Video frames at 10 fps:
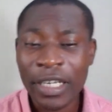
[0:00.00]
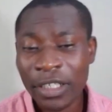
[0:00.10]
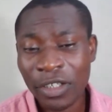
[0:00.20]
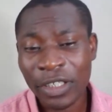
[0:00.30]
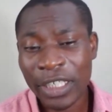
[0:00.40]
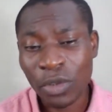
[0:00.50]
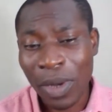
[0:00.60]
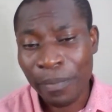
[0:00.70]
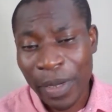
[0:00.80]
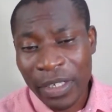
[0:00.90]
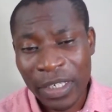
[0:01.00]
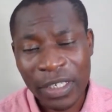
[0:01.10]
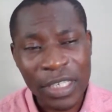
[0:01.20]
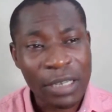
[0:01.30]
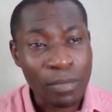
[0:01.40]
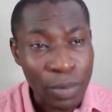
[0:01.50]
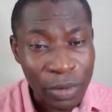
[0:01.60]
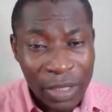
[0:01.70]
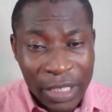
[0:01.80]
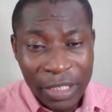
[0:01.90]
It's not just one person's input.